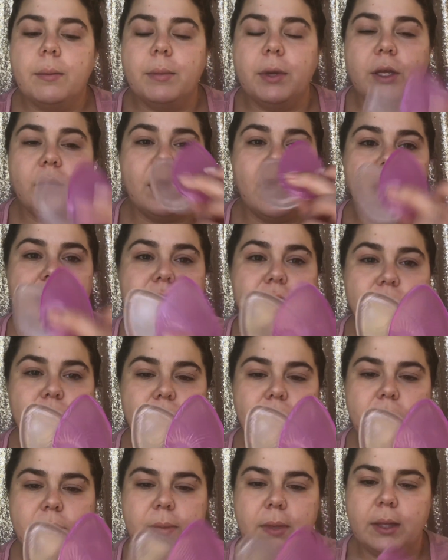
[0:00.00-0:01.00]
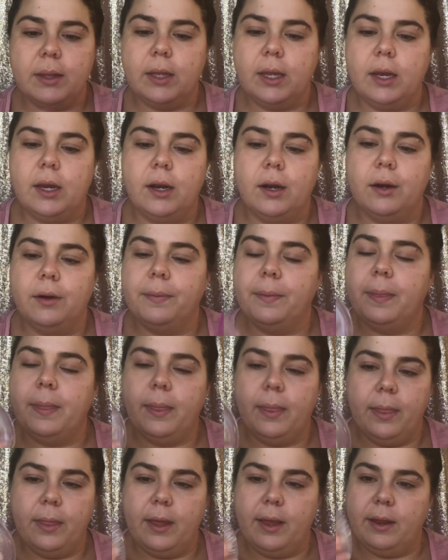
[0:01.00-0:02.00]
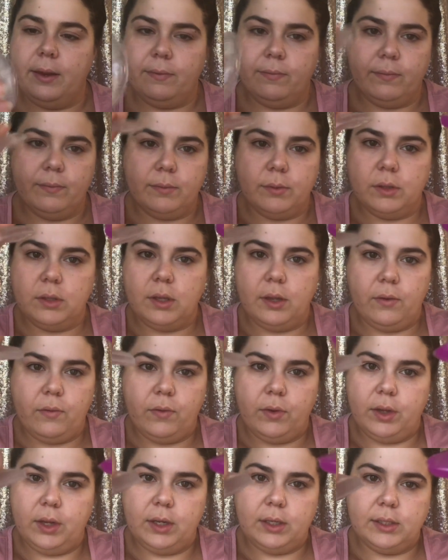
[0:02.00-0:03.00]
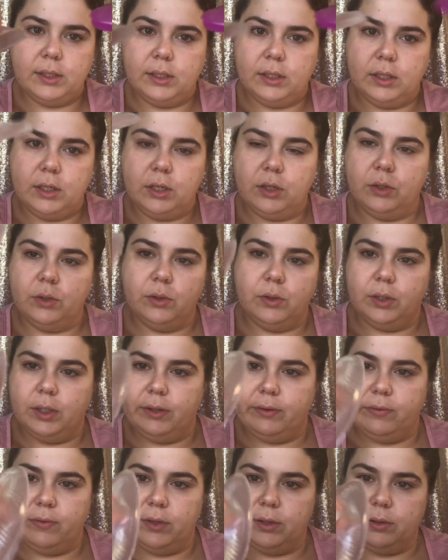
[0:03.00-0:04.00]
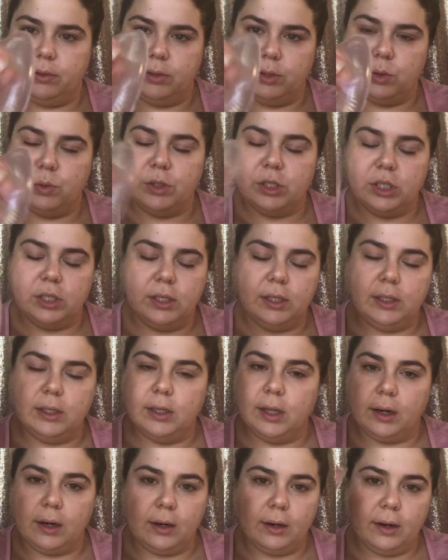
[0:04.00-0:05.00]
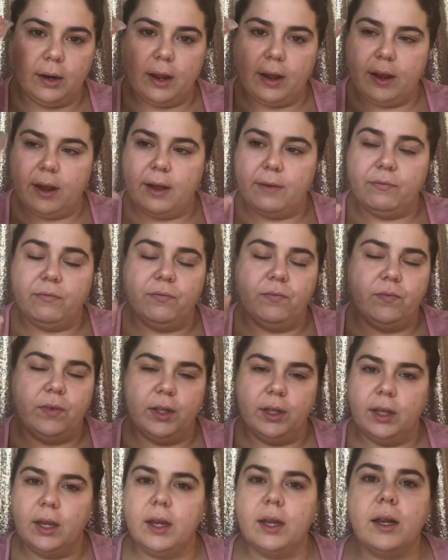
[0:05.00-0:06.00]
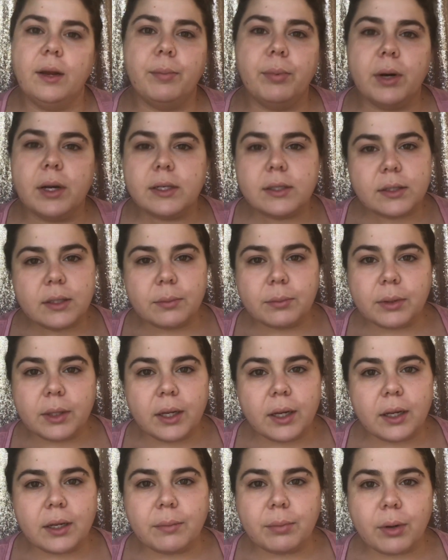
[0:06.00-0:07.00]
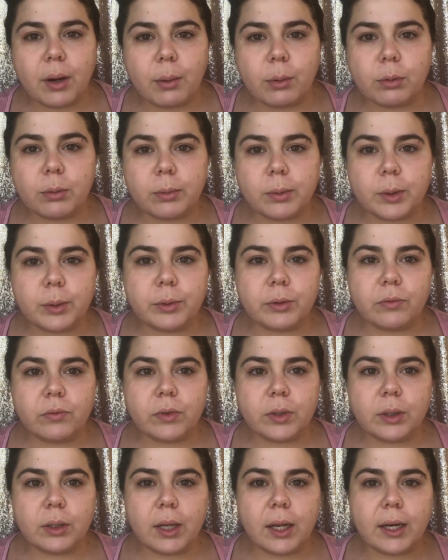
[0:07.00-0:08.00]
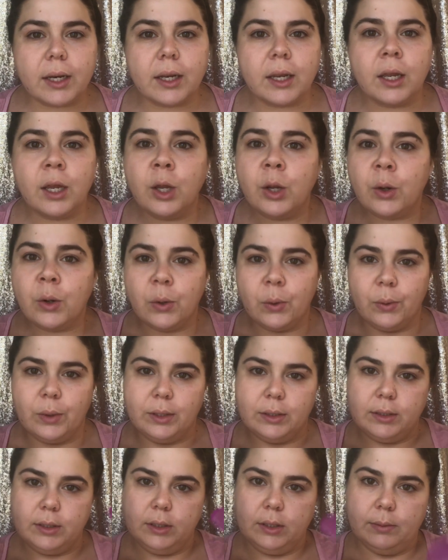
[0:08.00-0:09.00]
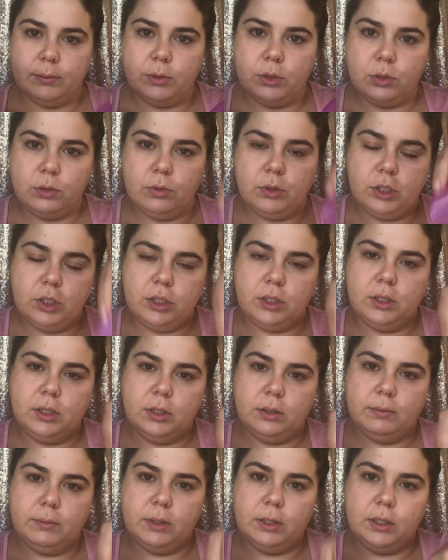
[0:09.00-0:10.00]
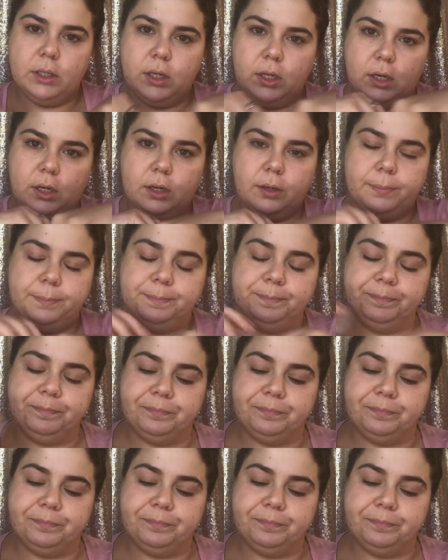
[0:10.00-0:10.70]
But you got two of them in there. They feel like silicone. They feel squishy, like I feel like a breast implant probably would feel like when I see them squishing them in there.